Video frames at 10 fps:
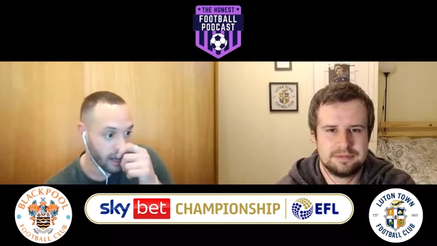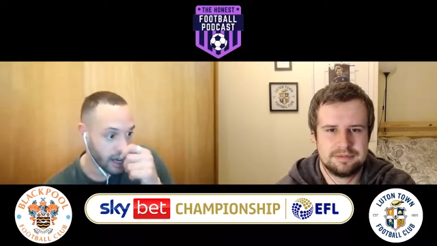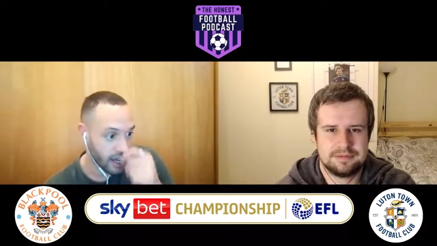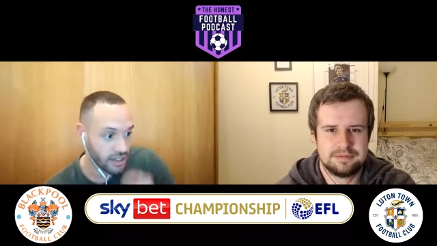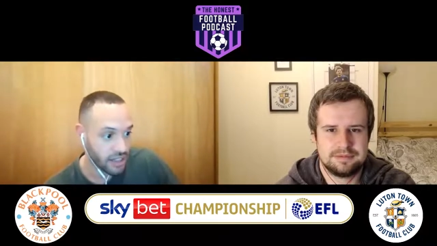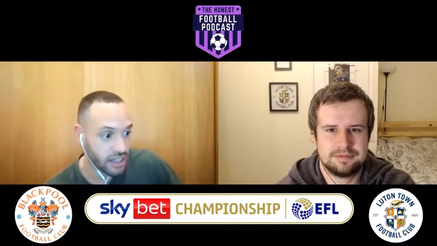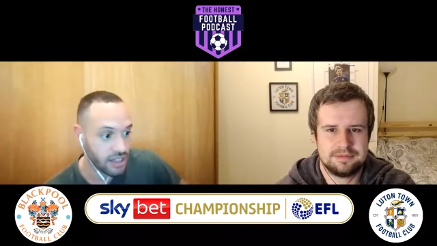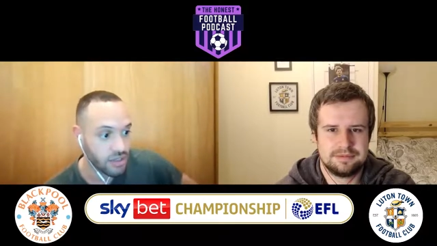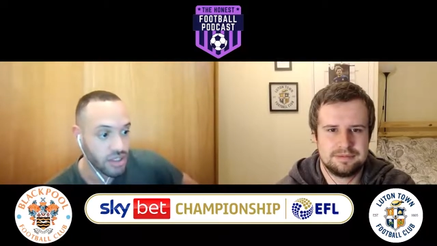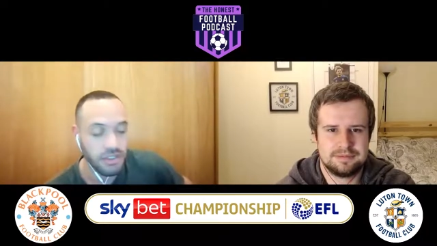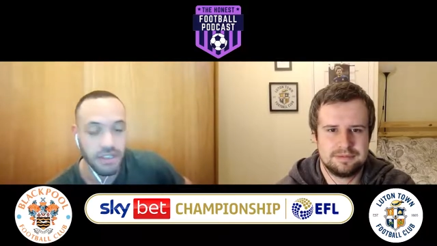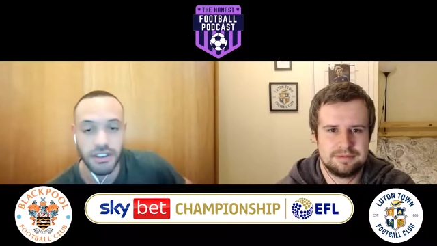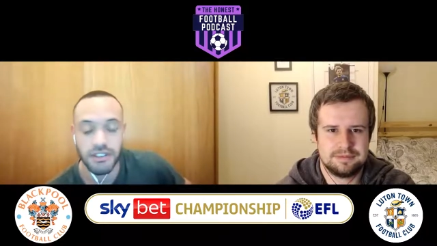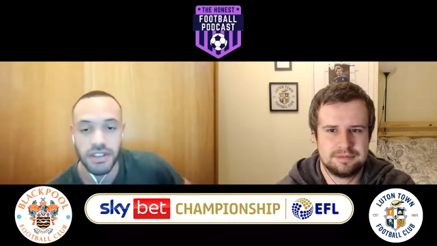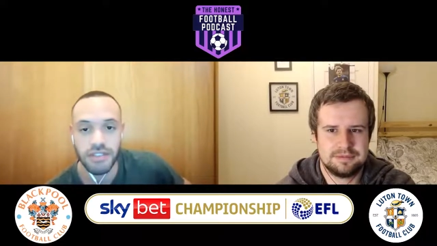Speaker 1: And it was another
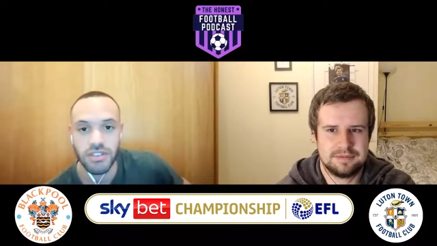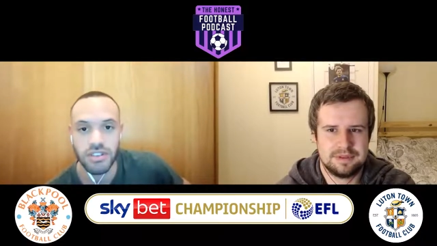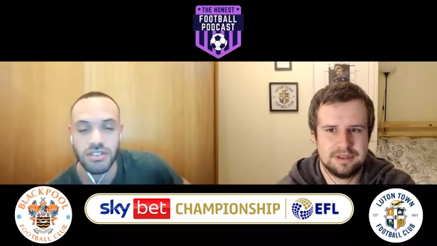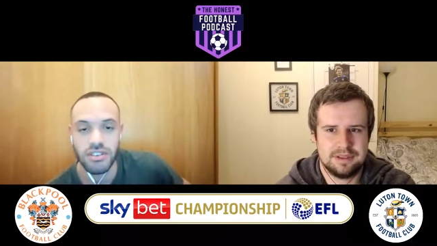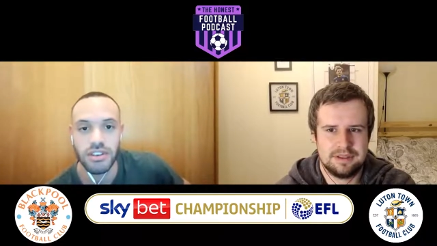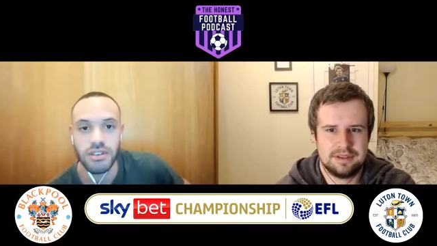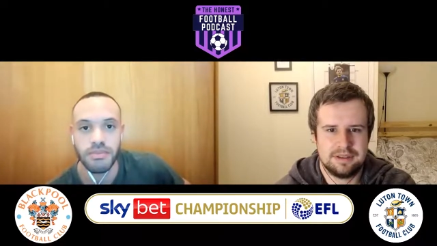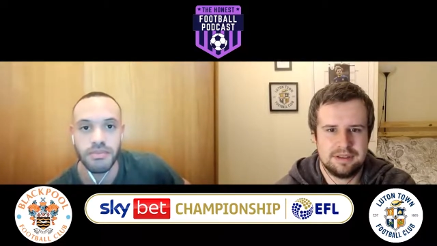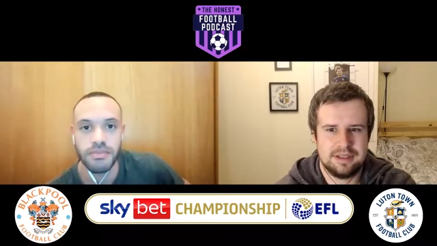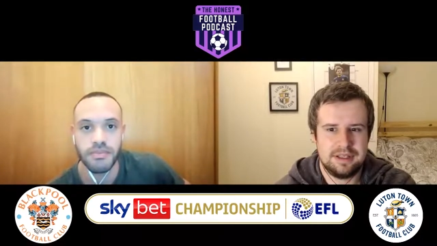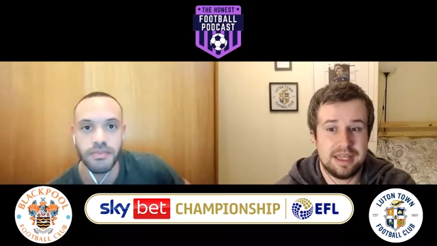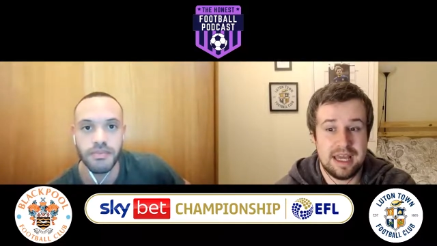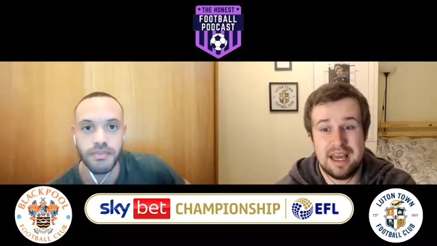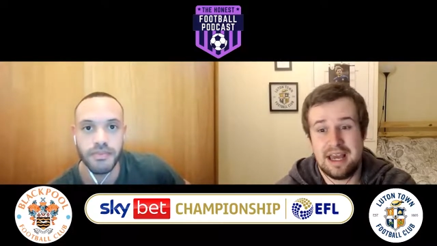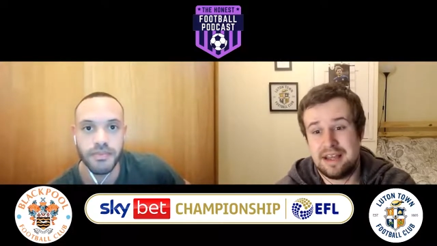defeat for Nathan Jones' side.
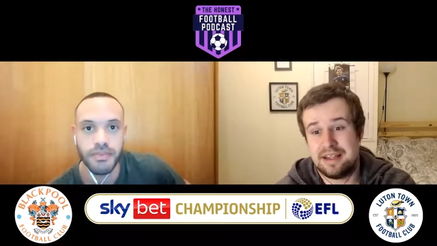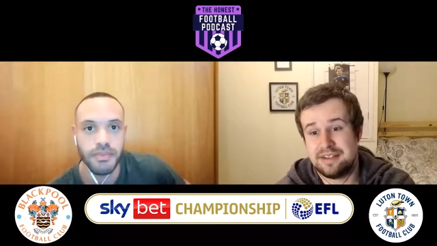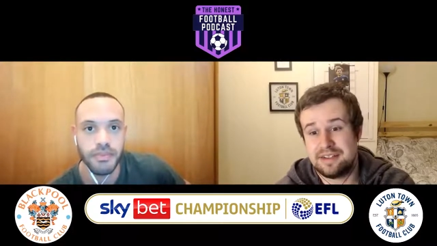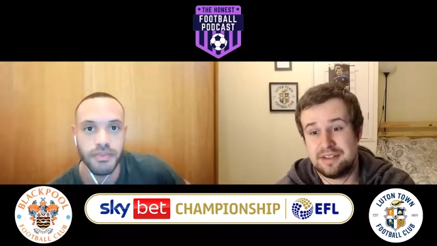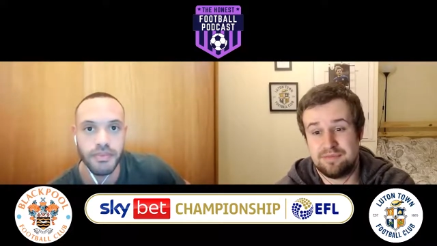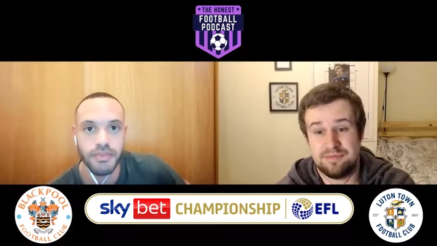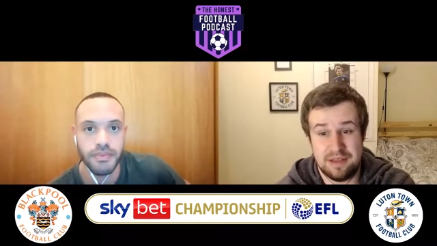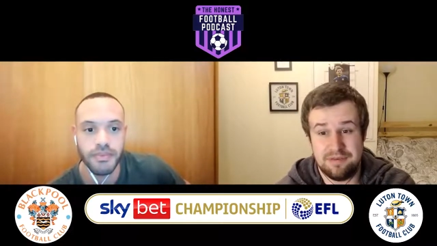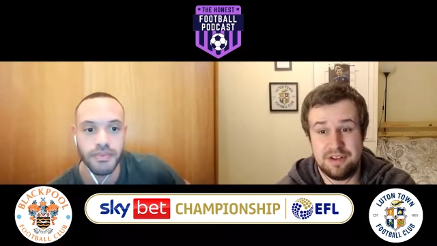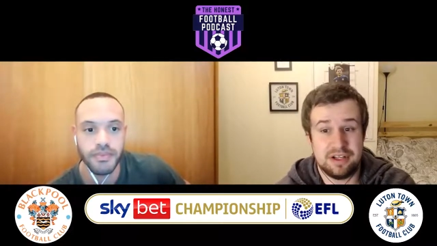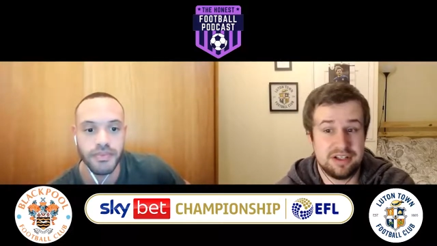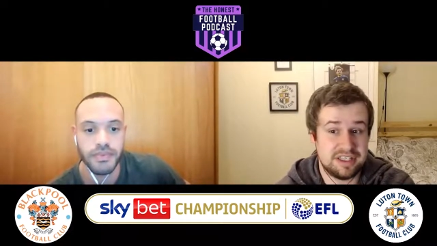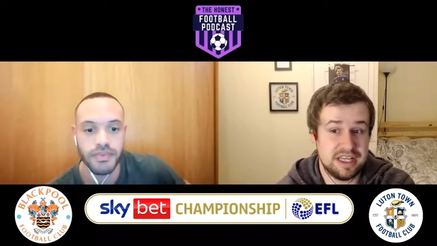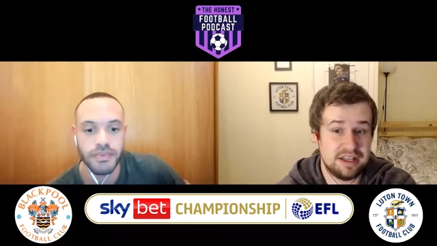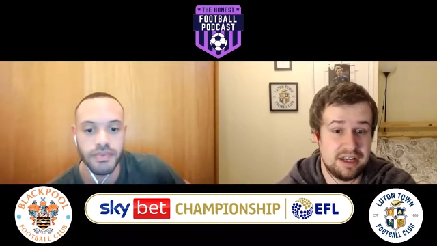
Speaker 2: Yeah, and if you
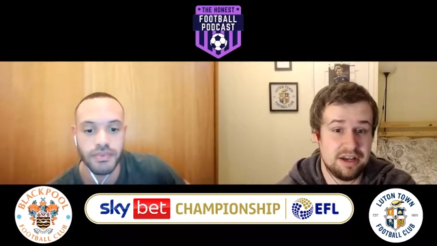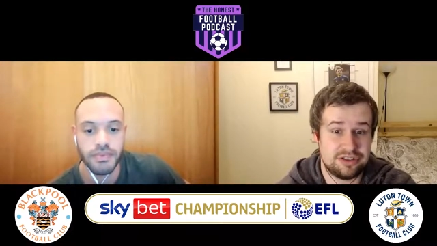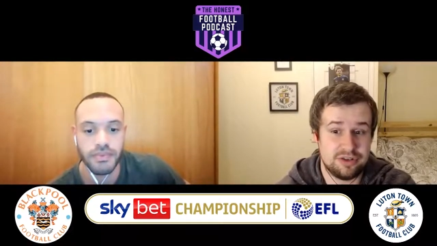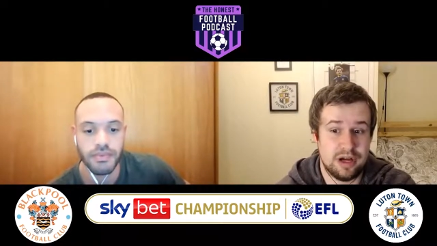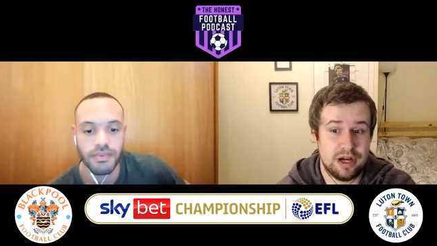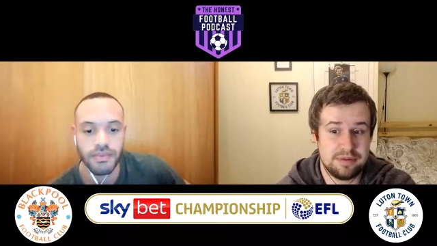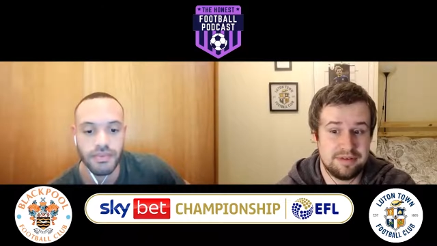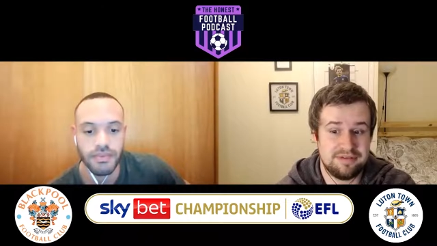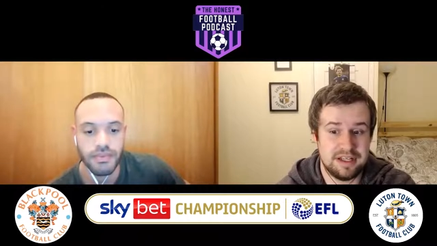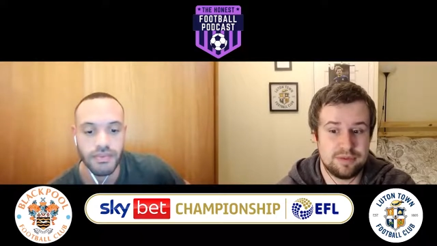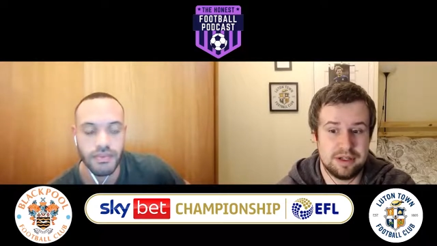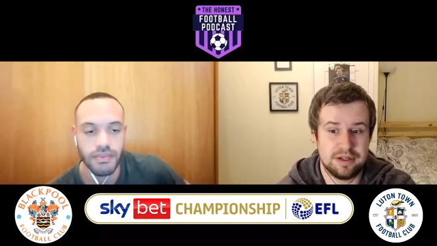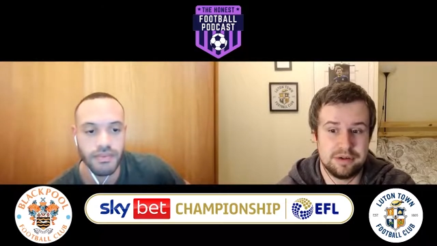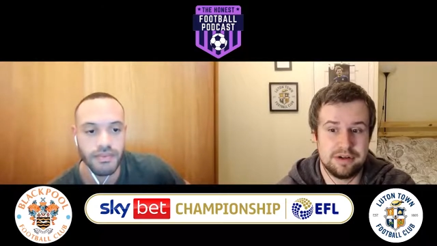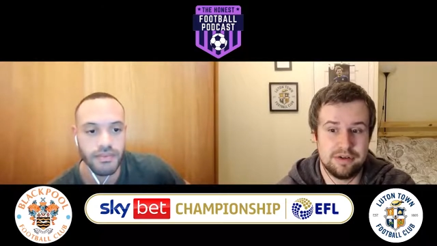concede the last 2 home defeats, where
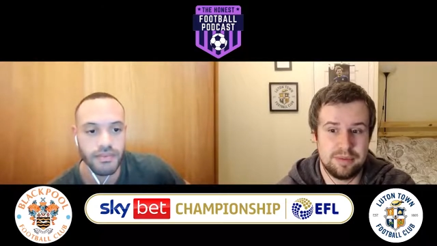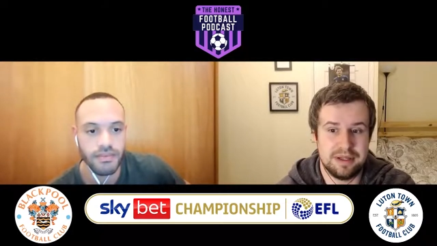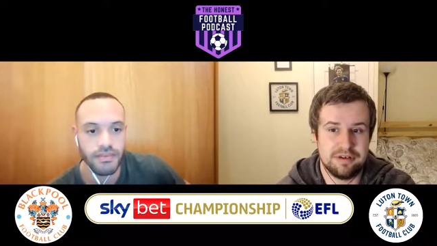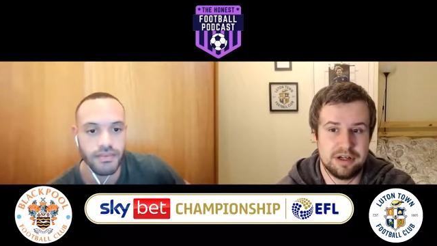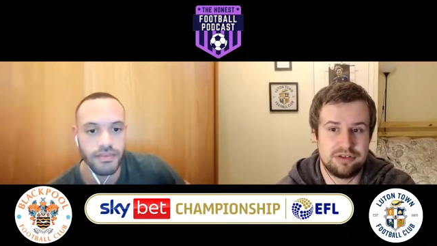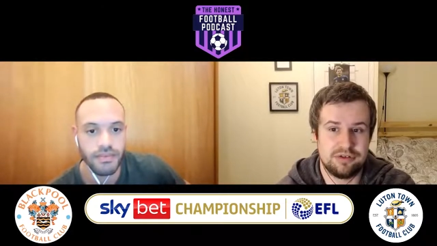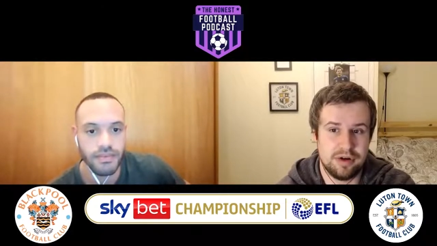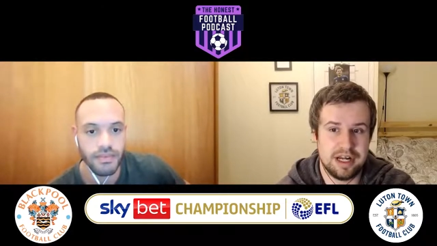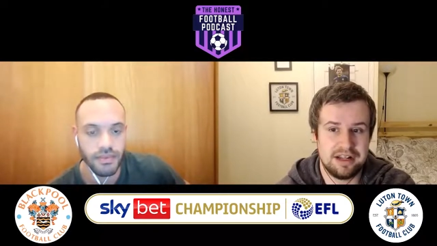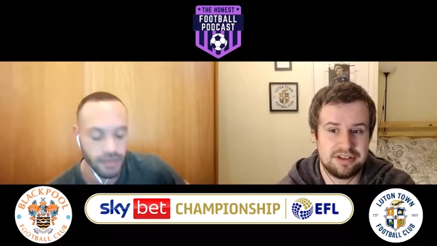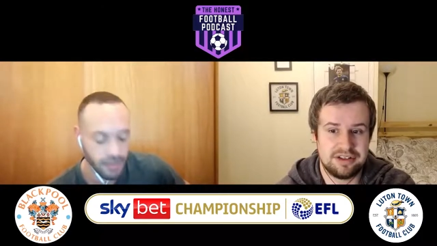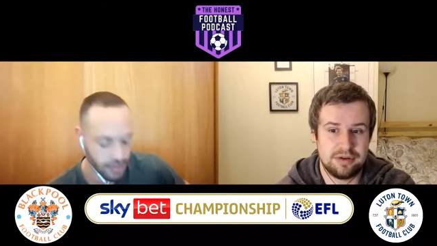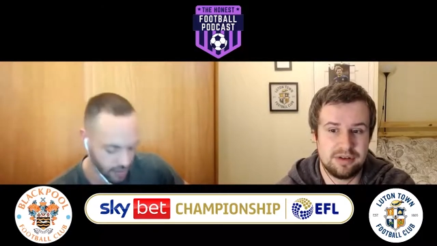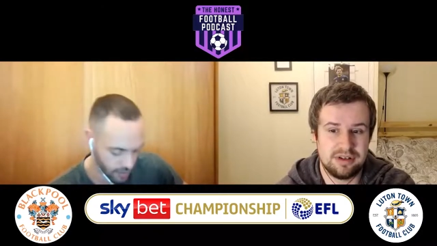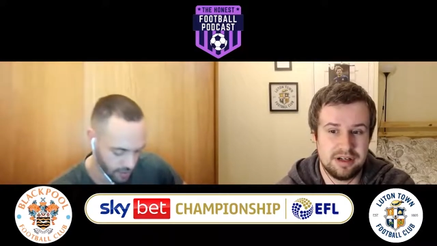Luton are normally very strong against
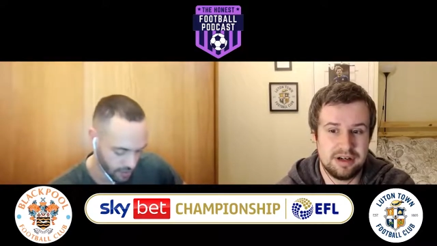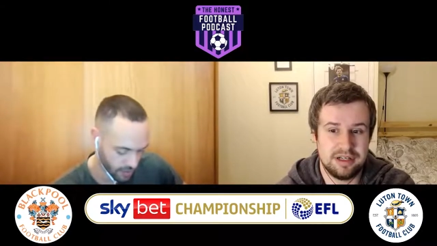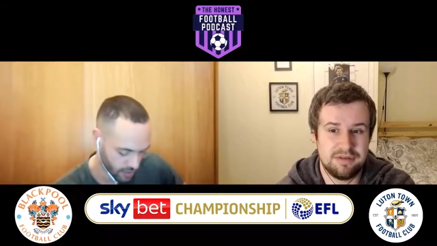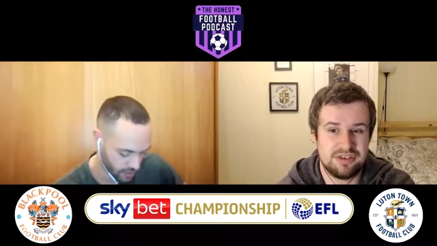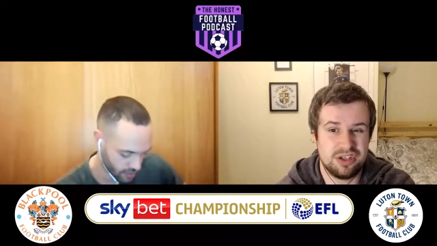Stoke and Cardiff,